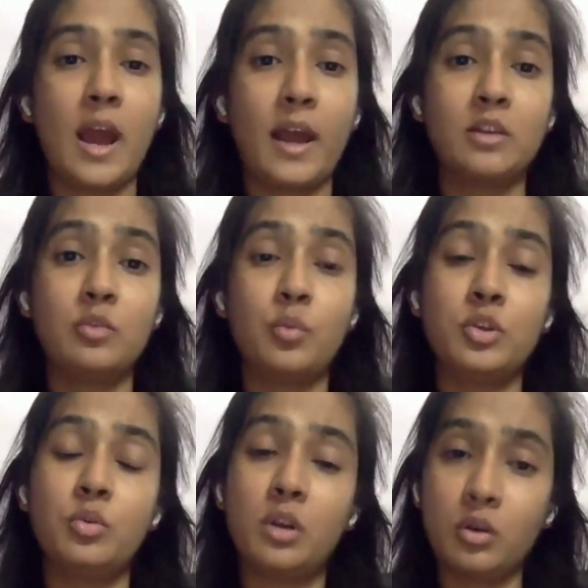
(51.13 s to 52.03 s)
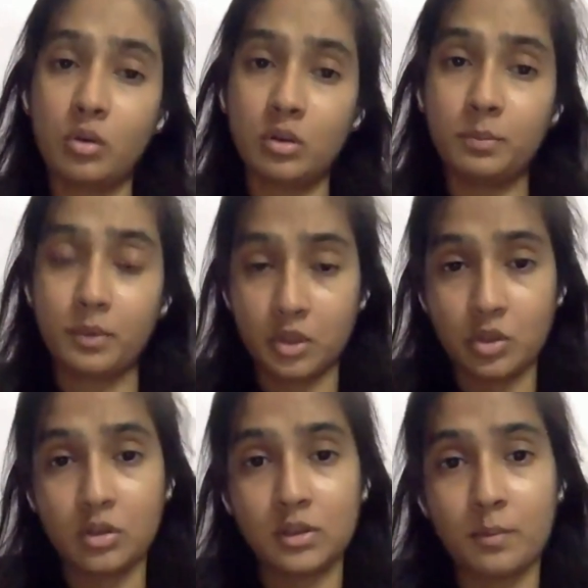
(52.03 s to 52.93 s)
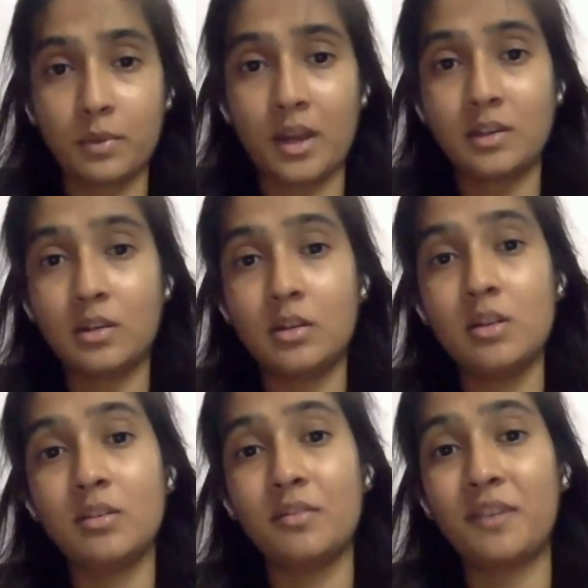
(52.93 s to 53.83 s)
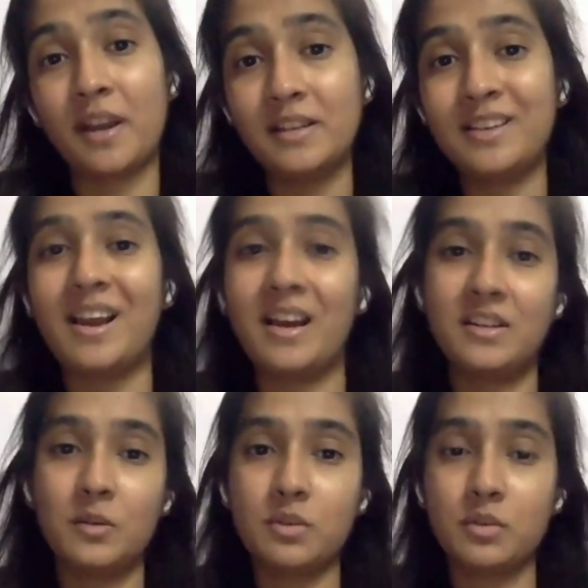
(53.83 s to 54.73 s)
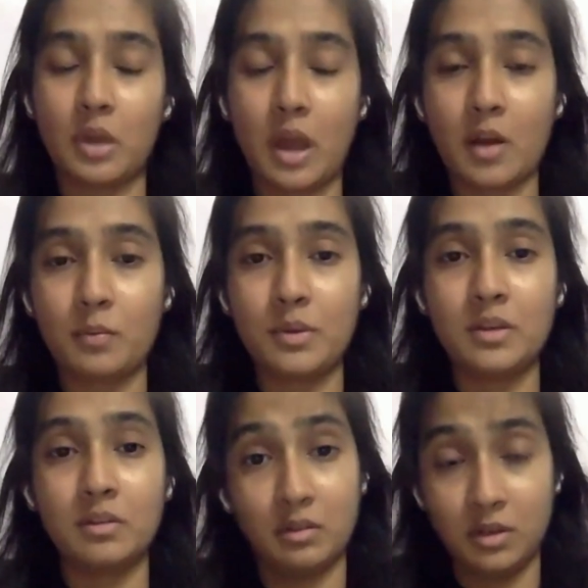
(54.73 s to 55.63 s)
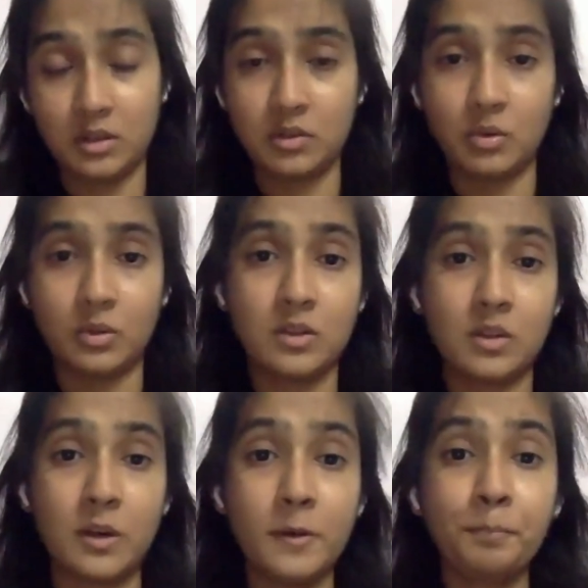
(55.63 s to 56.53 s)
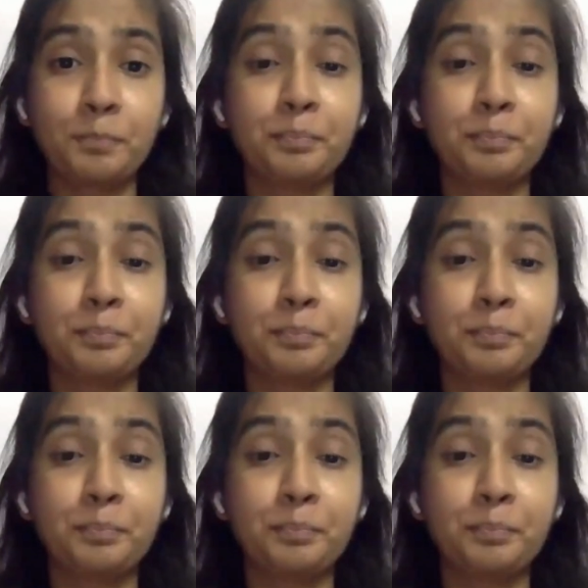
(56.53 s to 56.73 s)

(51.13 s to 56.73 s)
And when you click on a particular subcategory, the final items are being listed on the screen.